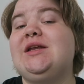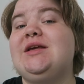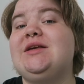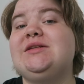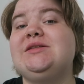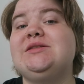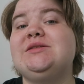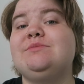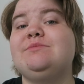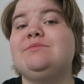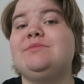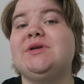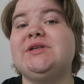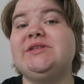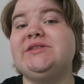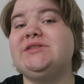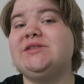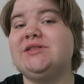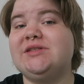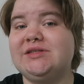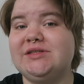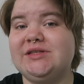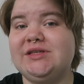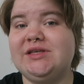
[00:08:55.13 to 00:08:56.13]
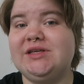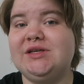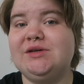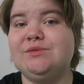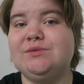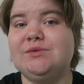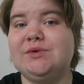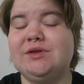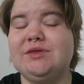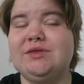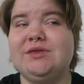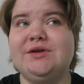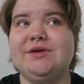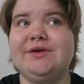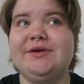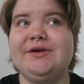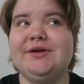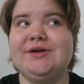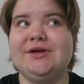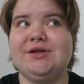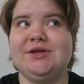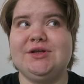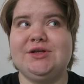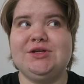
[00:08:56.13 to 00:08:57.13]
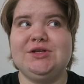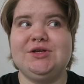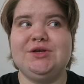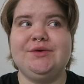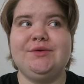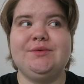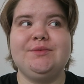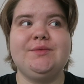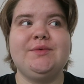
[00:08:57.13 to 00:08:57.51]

is basically what they're gonna do.